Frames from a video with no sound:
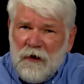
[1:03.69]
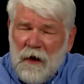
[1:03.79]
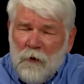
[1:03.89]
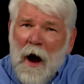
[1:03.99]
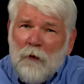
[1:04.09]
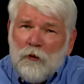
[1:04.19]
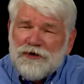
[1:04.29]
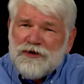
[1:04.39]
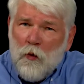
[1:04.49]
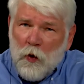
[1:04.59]
and we're
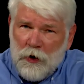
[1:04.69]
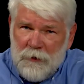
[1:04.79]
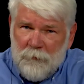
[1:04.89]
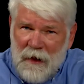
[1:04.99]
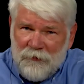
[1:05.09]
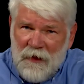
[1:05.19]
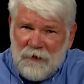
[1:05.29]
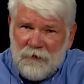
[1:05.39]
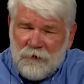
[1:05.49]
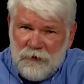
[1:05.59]
so worried about
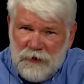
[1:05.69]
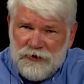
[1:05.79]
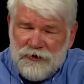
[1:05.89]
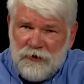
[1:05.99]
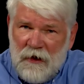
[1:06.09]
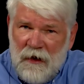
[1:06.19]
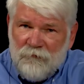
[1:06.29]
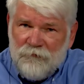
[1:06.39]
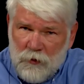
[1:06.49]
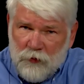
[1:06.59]
that condition
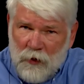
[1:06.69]
and foot